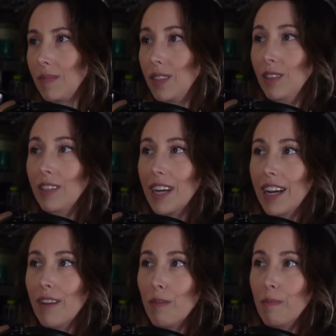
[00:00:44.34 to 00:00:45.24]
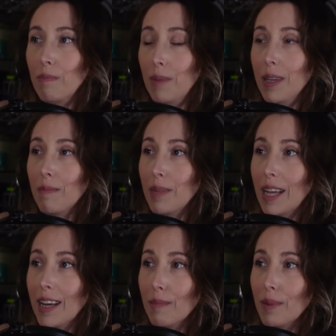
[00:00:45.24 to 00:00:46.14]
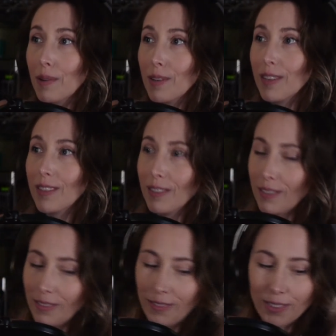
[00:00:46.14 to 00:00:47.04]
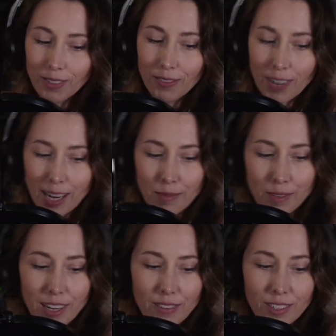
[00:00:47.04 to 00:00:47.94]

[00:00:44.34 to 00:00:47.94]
I have a big banana boner for Adam Driver.